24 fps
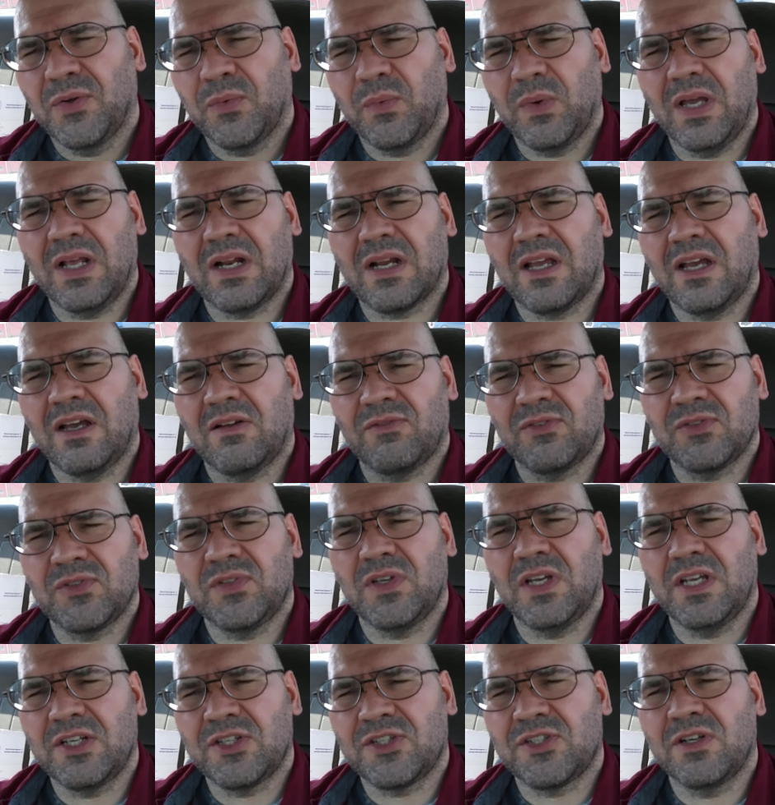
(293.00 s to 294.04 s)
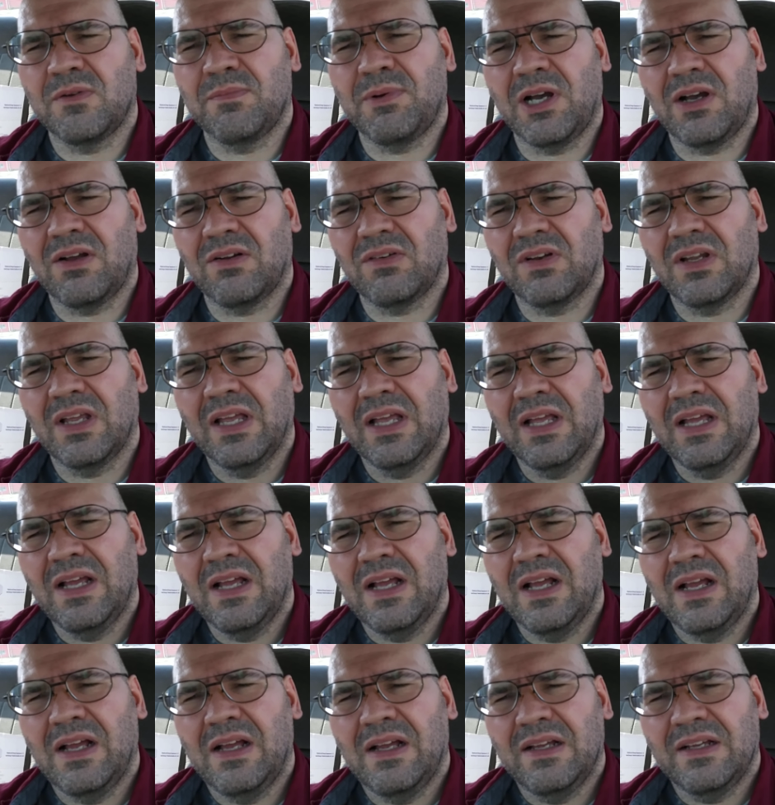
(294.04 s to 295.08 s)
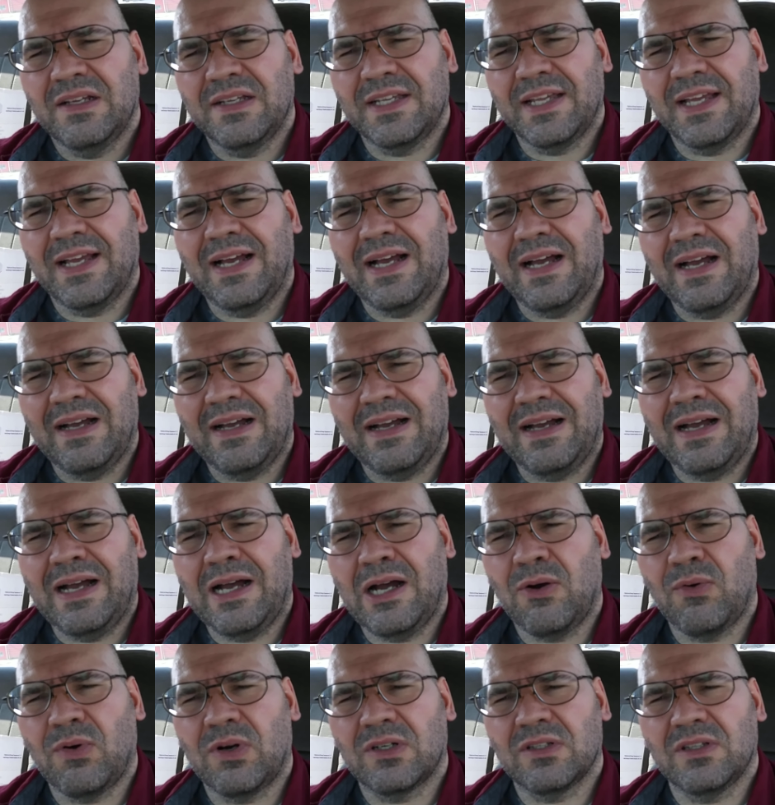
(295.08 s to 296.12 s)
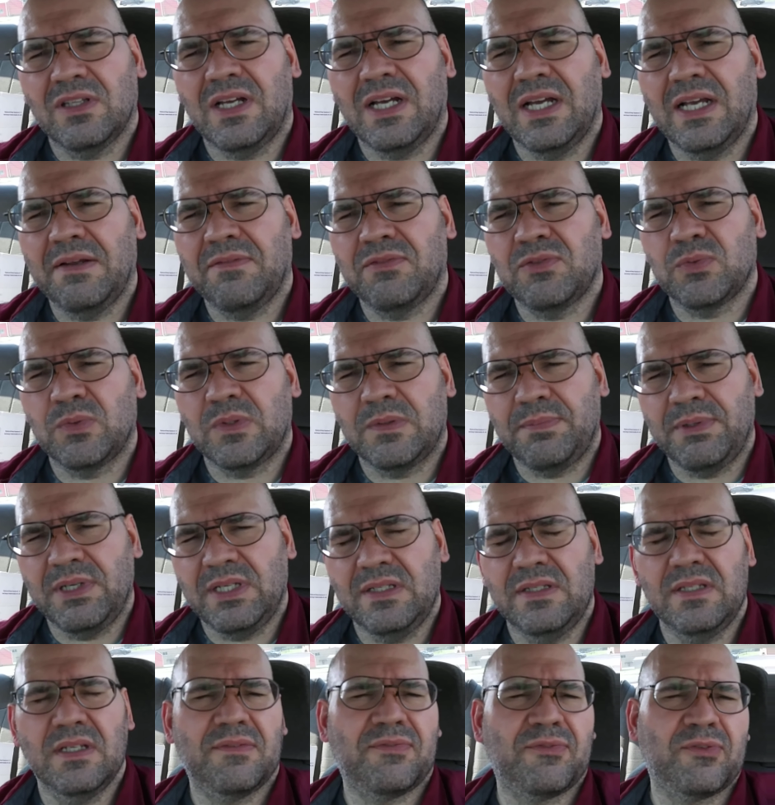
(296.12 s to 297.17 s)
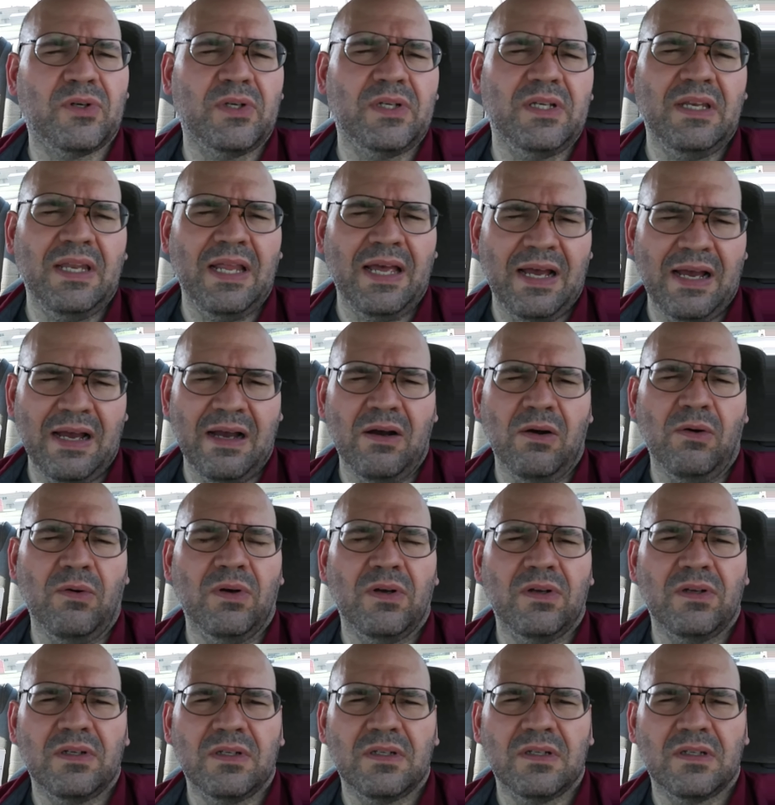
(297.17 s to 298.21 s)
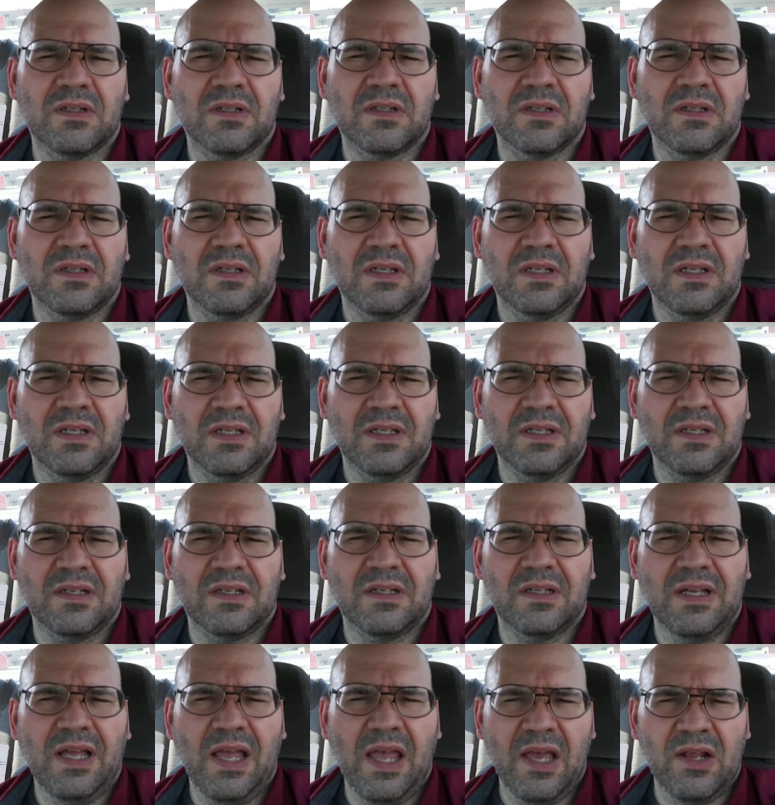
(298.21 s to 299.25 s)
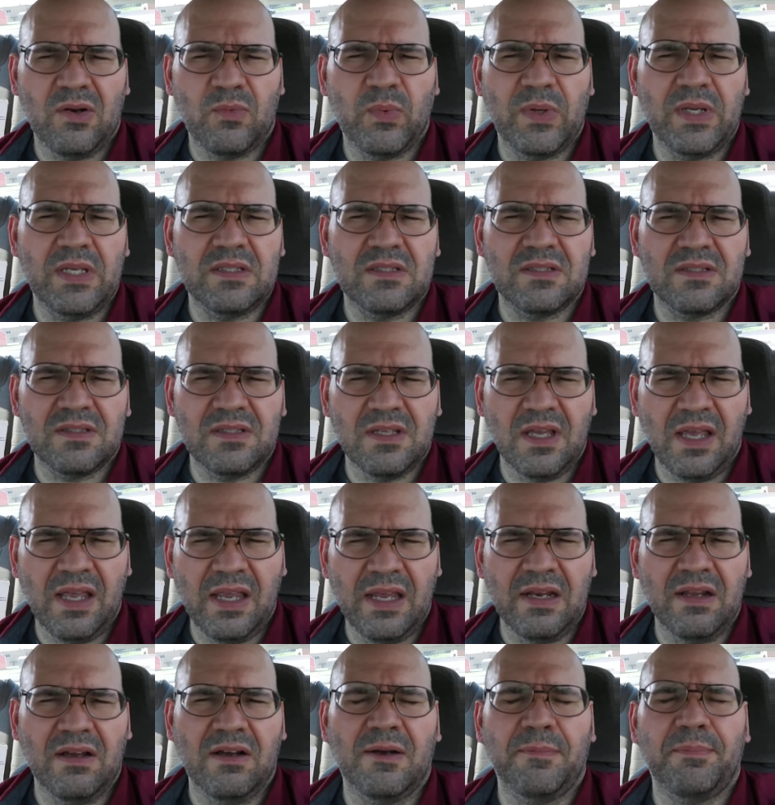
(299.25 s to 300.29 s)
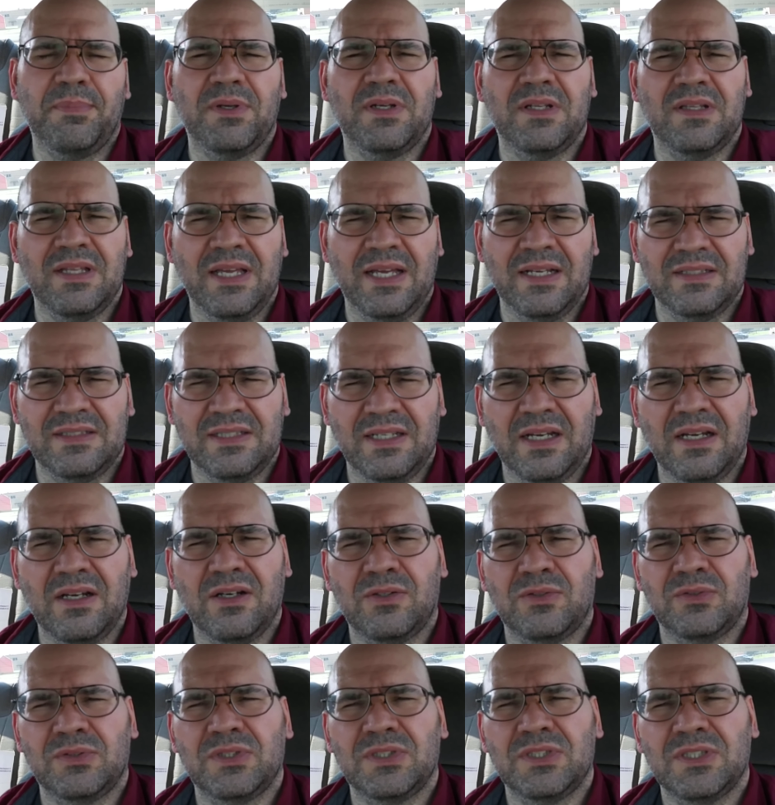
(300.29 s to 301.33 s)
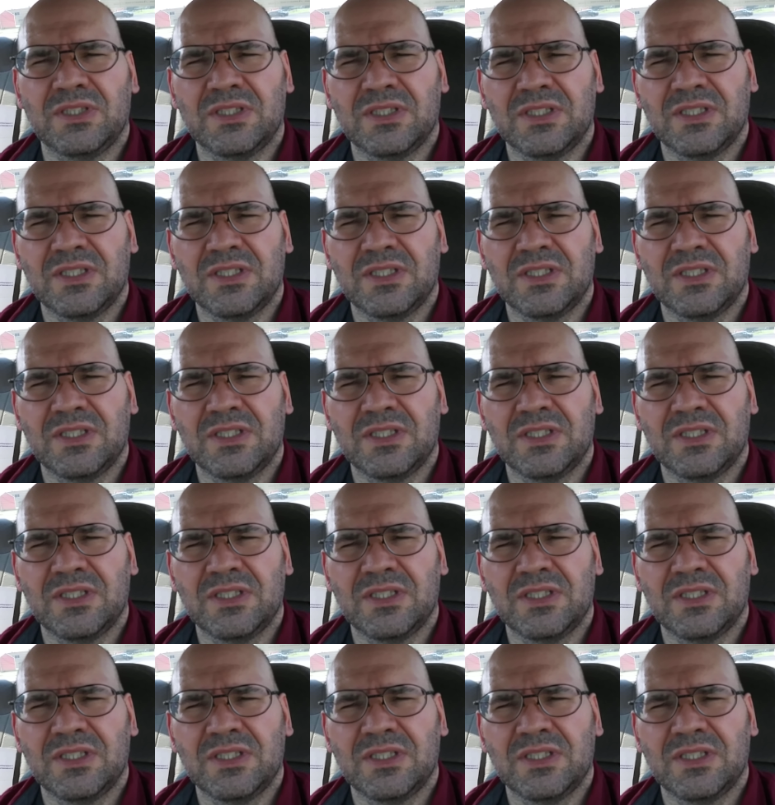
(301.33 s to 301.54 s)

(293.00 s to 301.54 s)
We had a conversation about how our lives would be different now had we stayed up in that town